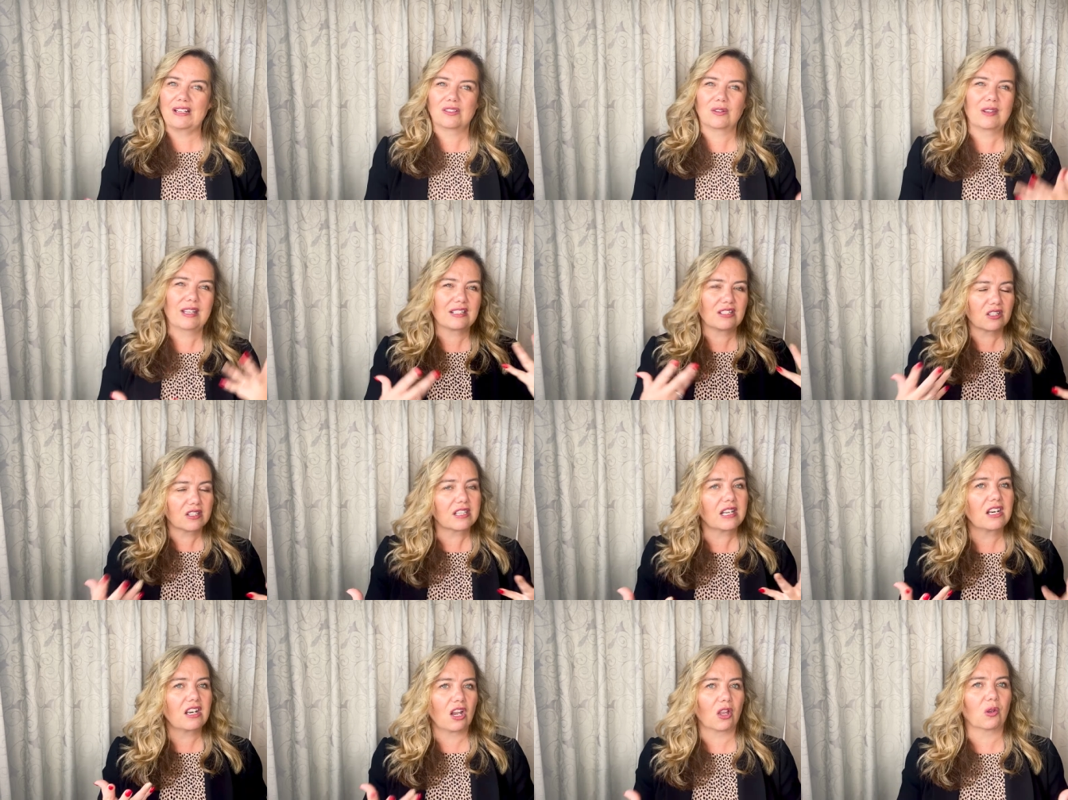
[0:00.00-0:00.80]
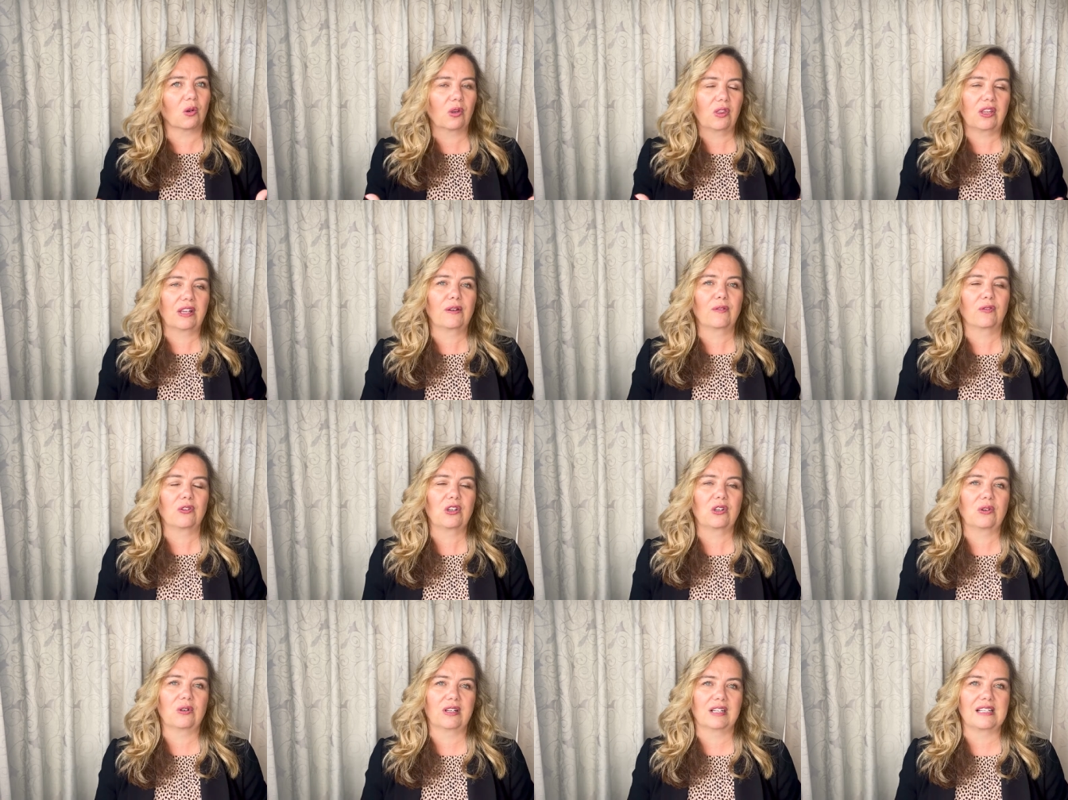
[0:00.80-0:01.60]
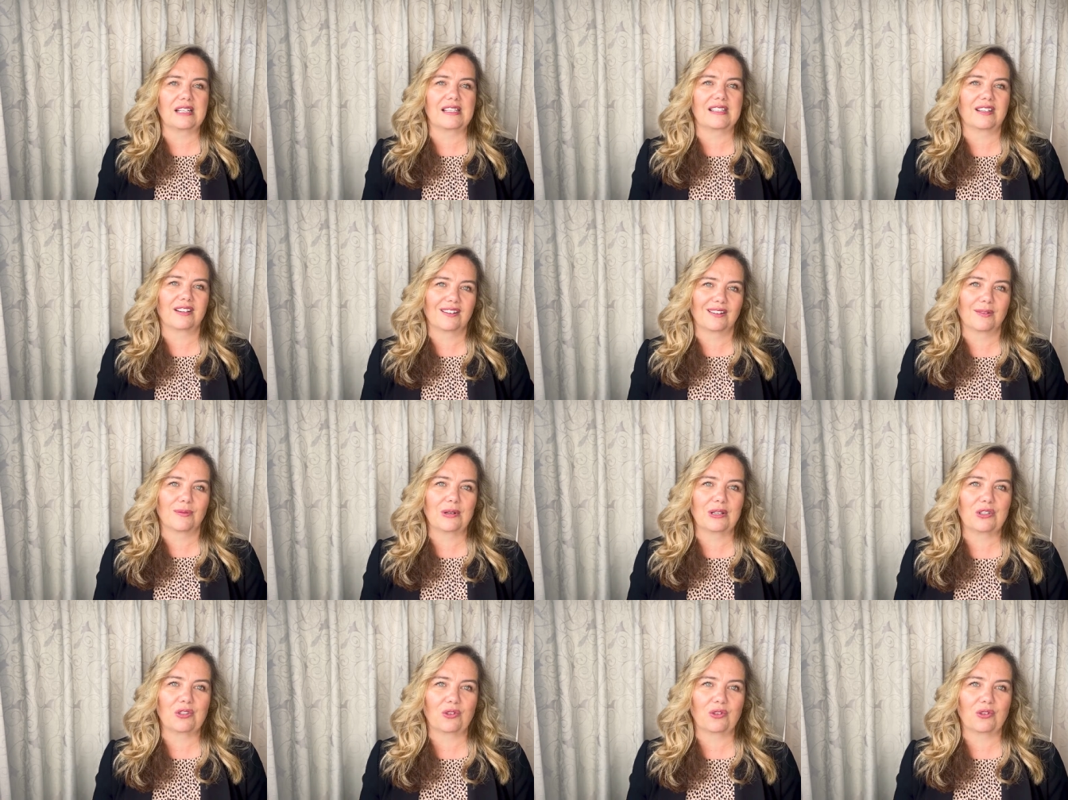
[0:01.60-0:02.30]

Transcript: So that's just another thing for you to consider when